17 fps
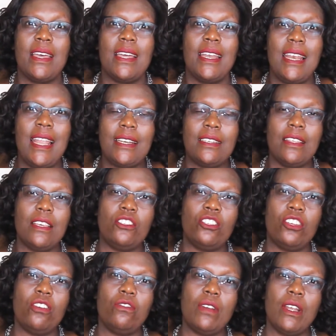Let the
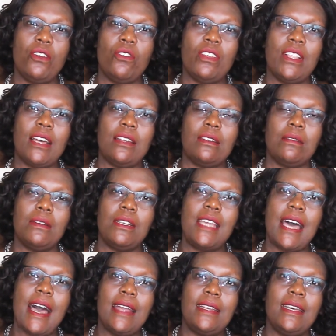children know that
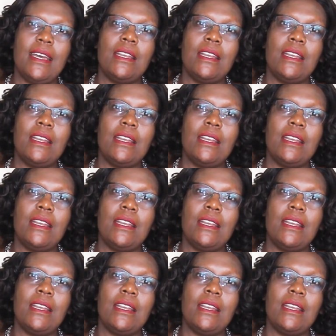dad